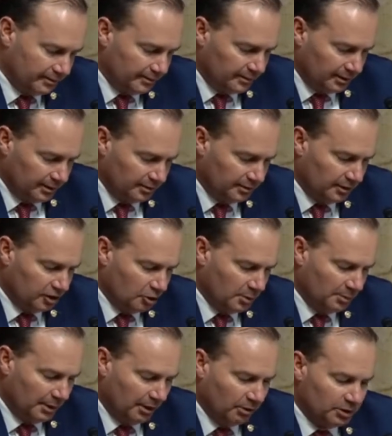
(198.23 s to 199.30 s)
the
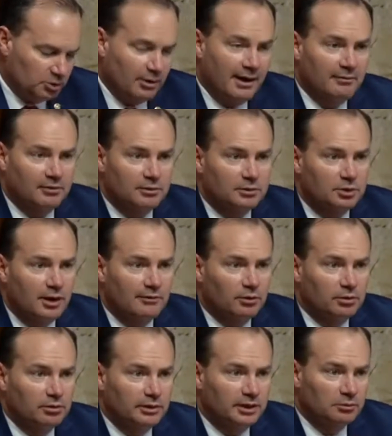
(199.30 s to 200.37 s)
Human-Powered
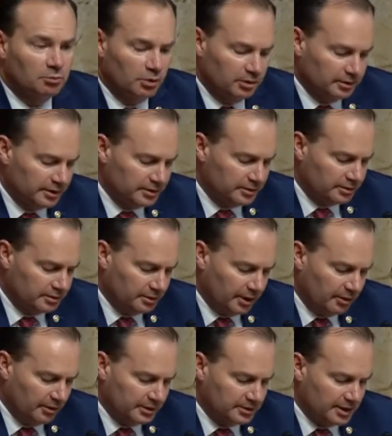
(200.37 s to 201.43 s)
Travel in Wilderness
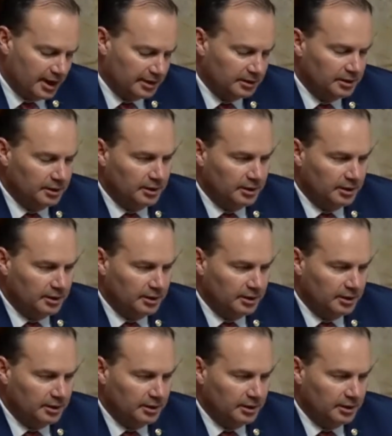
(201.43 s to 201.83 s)
Areas Act,